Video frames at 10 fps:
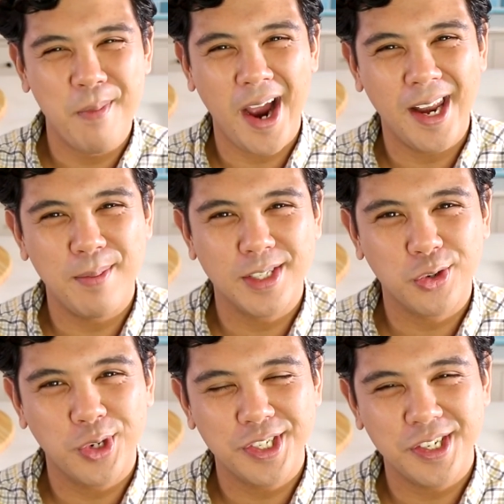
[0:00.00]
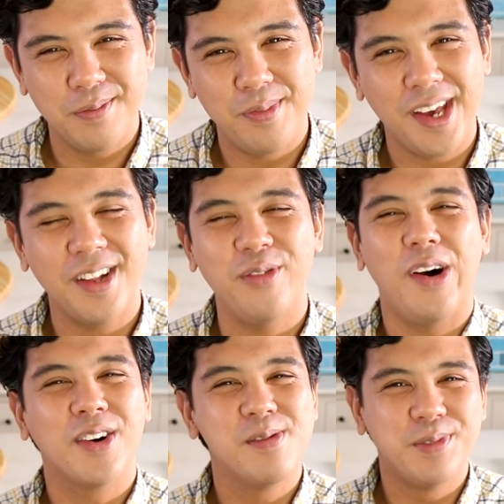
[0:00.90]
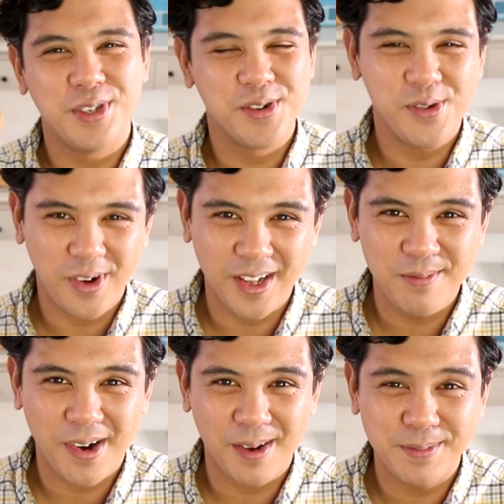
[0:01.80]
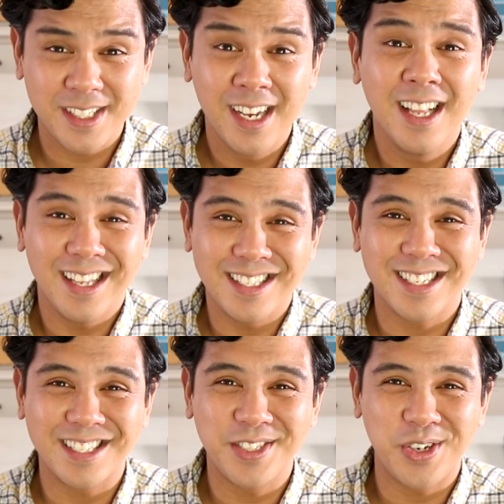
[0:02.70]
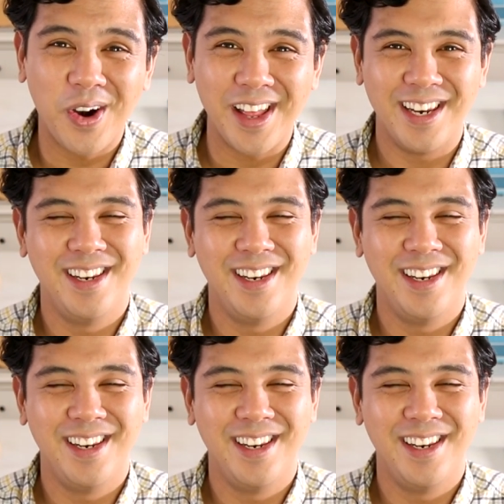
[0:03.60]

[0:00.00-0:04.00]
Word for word: my name is Christian Bale. Welcome to Koalipops. Let's get started.